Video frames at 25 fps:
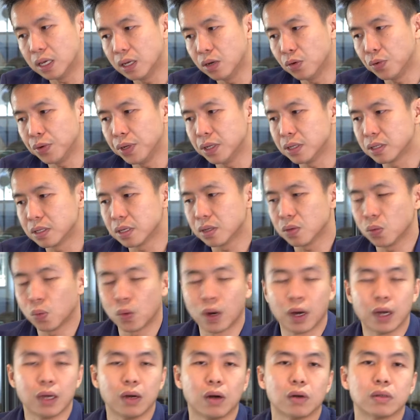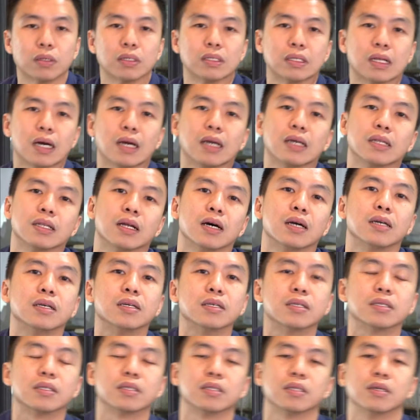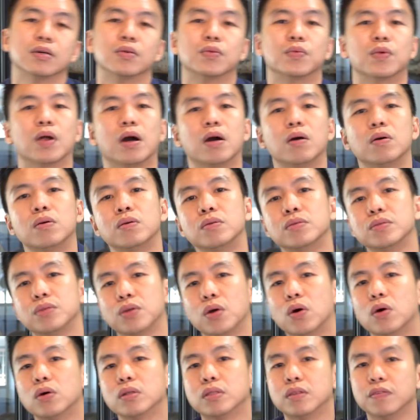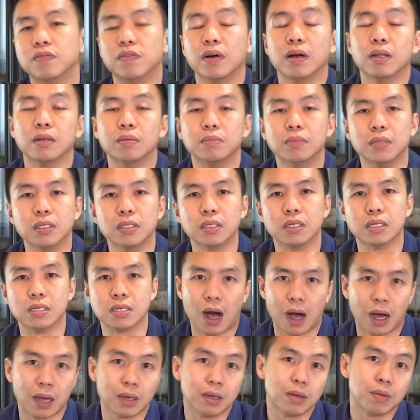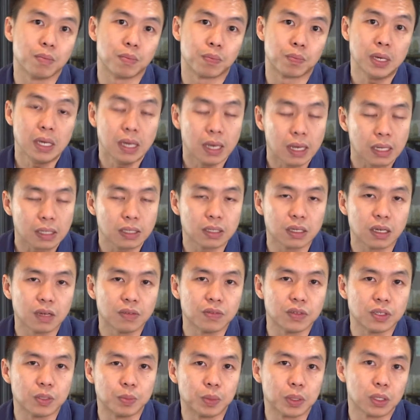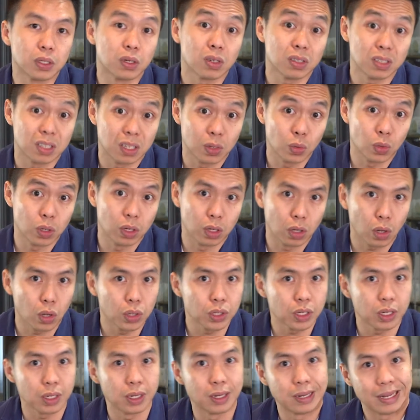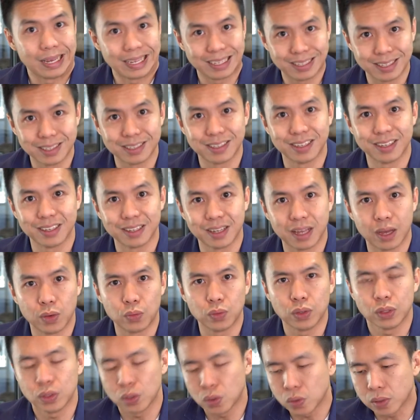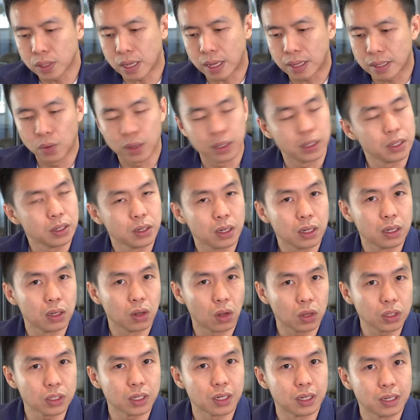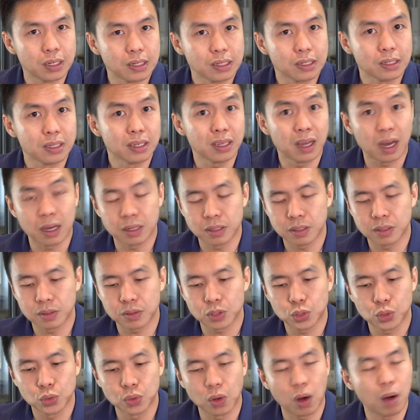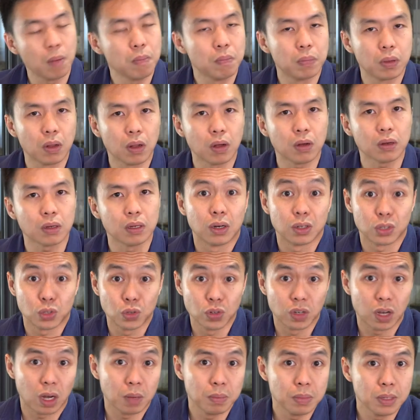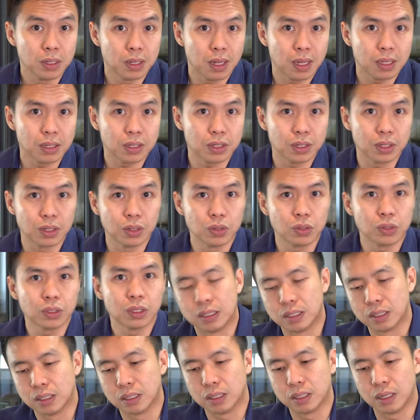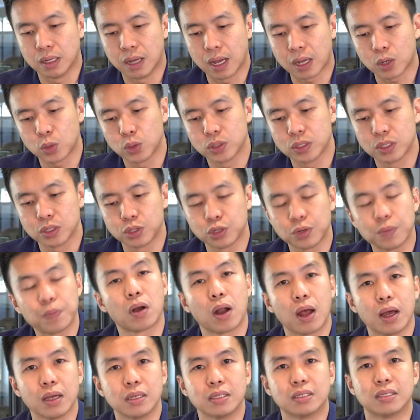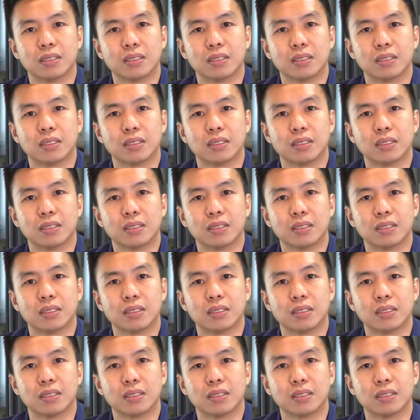Key reason why all the 99 years around your development is higher in PSF is because they will launch at a later date, and we know that when they are launched at a later date, either through en bloc or through government land sales, the acquisition price